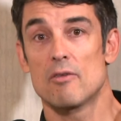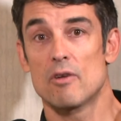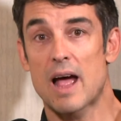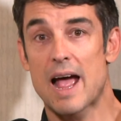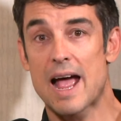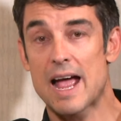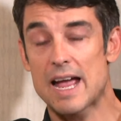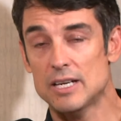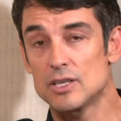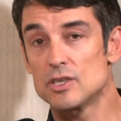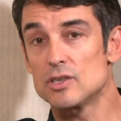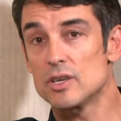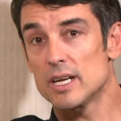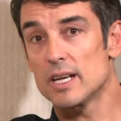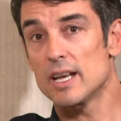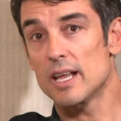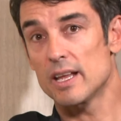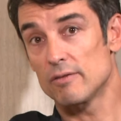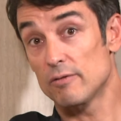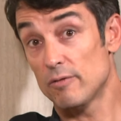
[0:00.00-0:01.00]

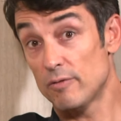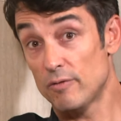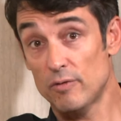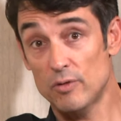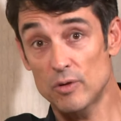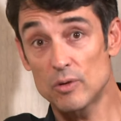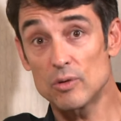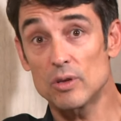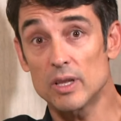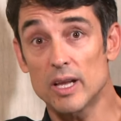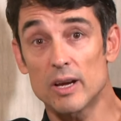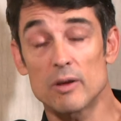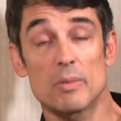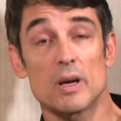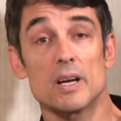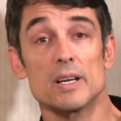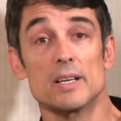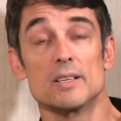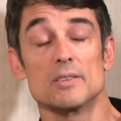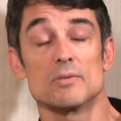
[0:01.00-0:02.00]
Hydrate and fuel our
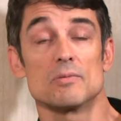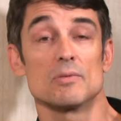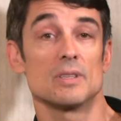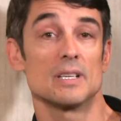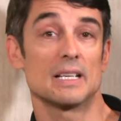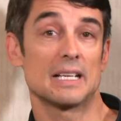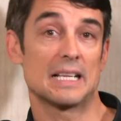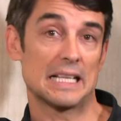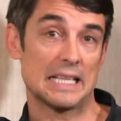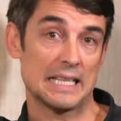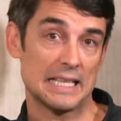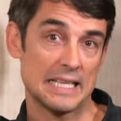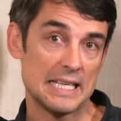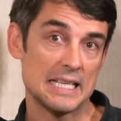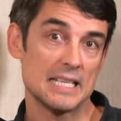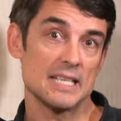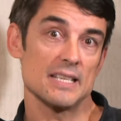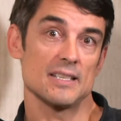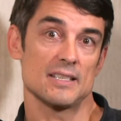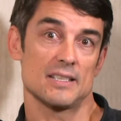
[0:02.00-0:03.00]
bodies with the
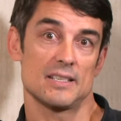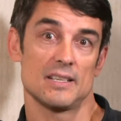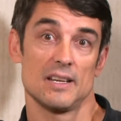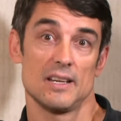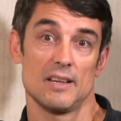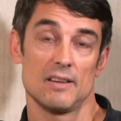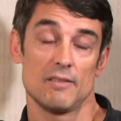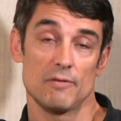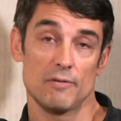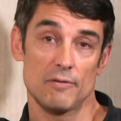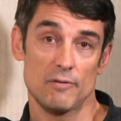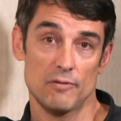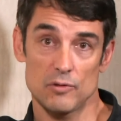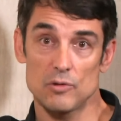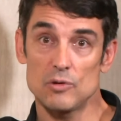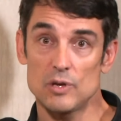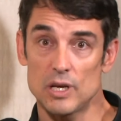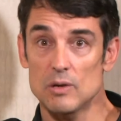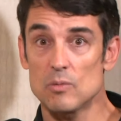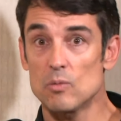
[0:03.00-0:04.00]
cleanest
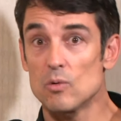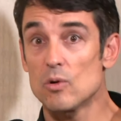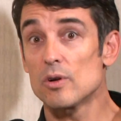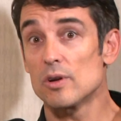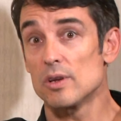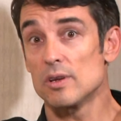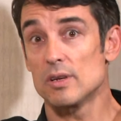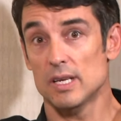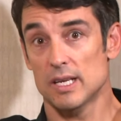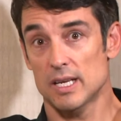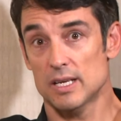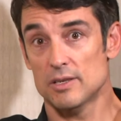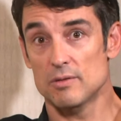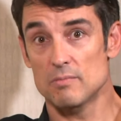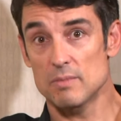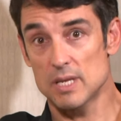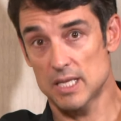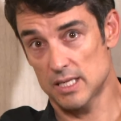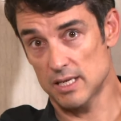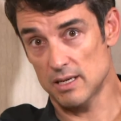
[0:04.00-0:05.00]
food and water you can get
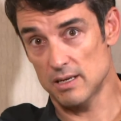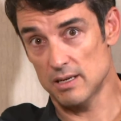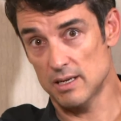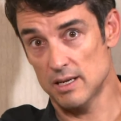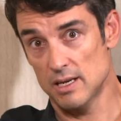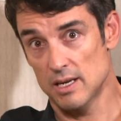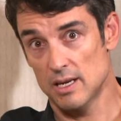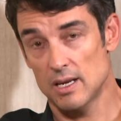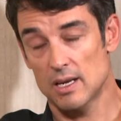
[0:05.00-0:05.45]
your mitts on.